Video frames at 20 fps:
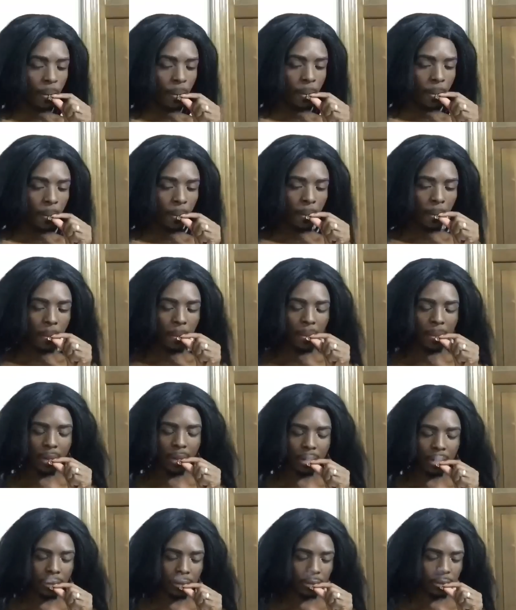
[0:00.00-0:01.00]

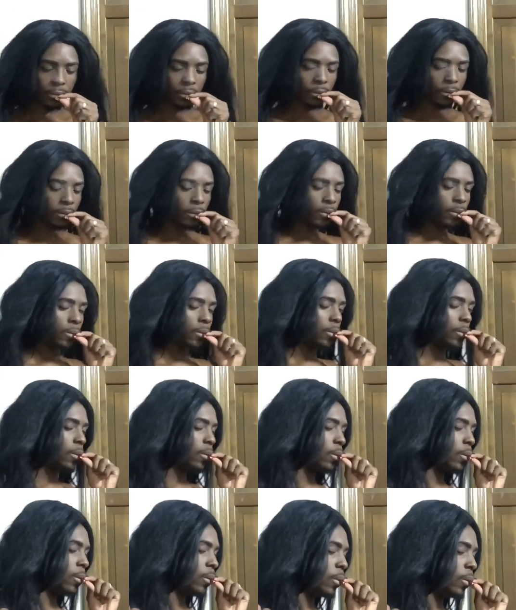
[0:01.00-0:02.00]

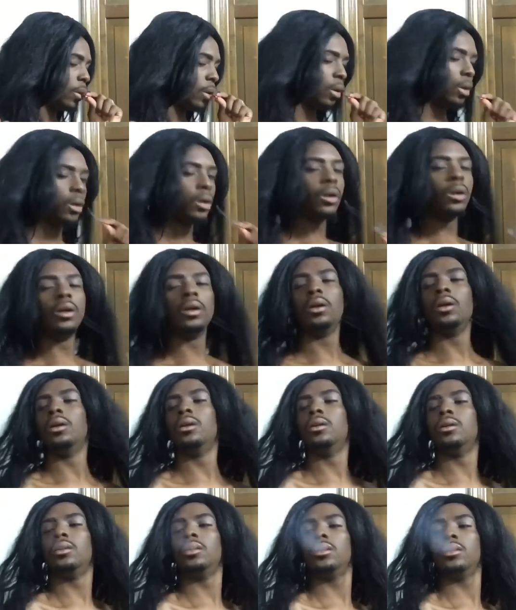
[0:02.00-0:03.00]

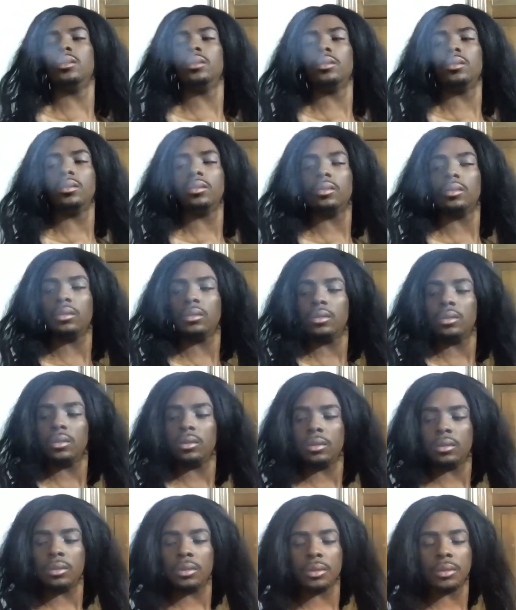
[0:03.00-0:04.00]

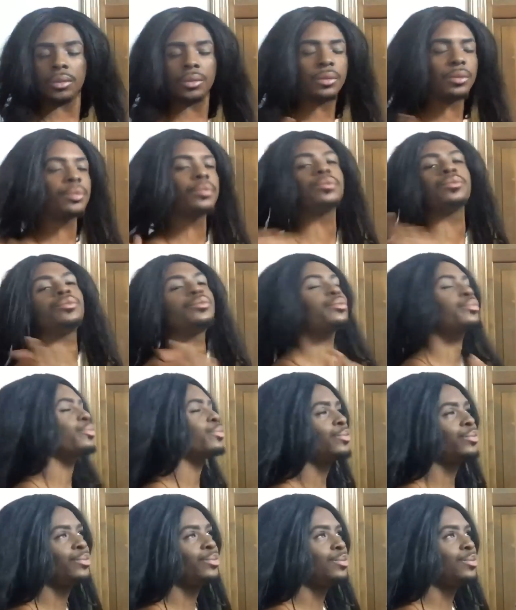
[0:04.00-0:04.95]
Nobody speaks.